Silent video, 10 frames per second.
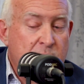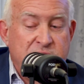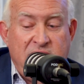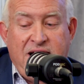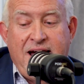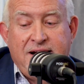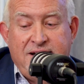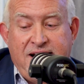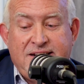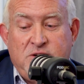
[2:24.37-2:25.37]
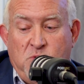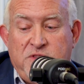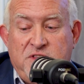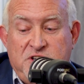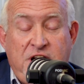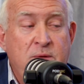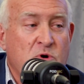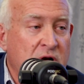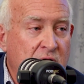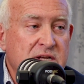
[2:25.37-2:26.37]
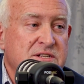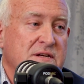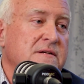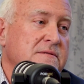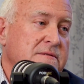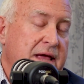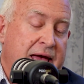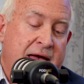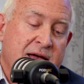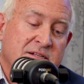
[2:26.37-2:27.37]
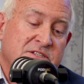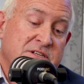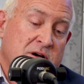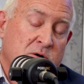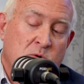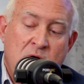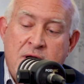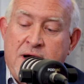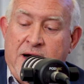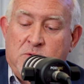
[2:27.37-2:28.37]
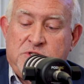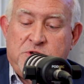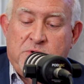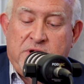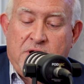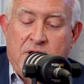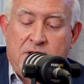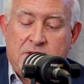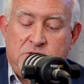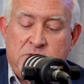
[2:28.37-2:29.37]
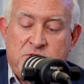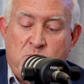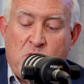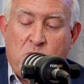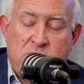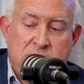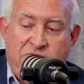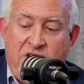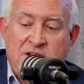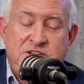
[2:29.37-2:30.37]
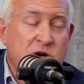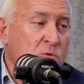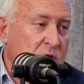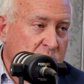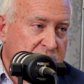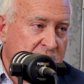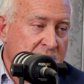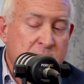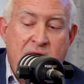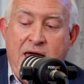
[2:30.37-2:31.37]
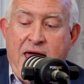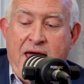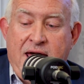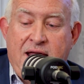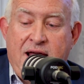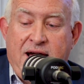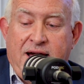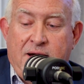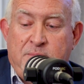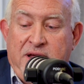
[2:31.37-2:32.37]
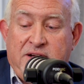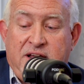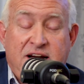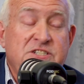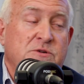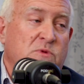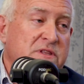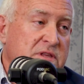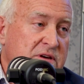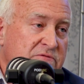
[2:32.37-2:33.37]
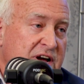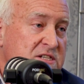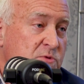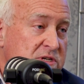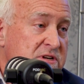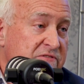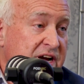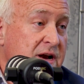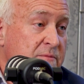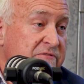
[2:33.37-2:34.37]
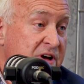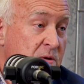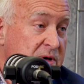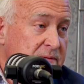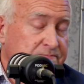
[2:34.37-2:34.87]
Then I got connected with the chamber in Austin, and so I was doing some volunteer work with them, and I made a connection with the vice president of economic development,